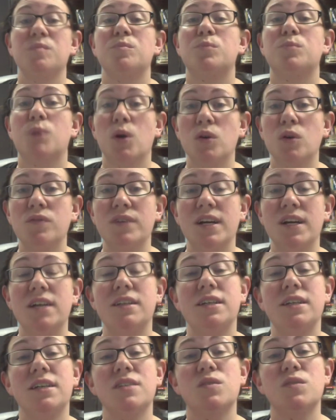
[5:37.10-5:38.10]

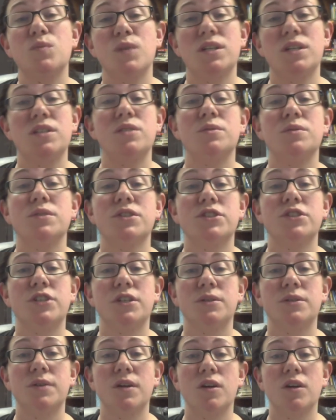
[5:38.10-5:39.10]
Profiling is when you are
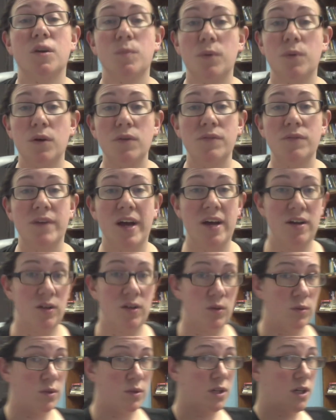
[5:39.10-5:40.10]
showing your profile
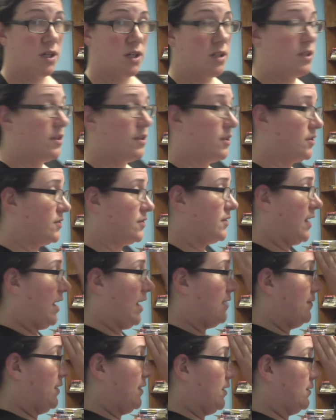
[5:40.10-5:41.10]
or your
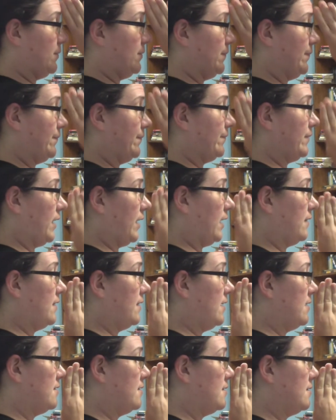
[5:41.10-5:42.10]
side view, like
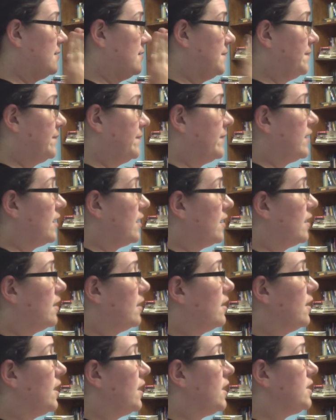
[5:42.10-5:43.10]
this,
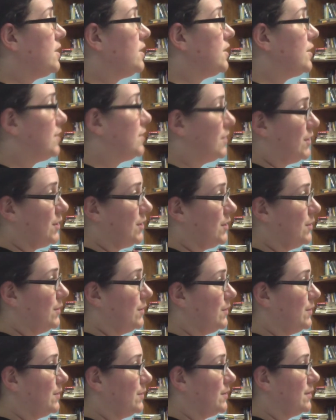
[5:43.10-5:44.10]

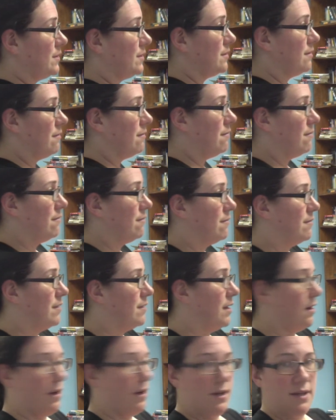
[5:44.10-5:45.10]
to
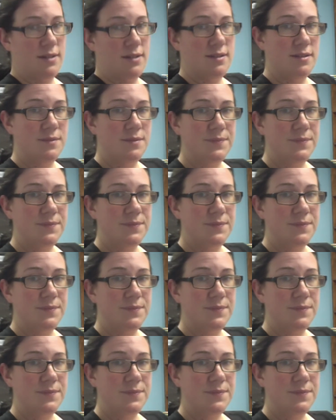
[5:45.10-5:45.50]
the audience.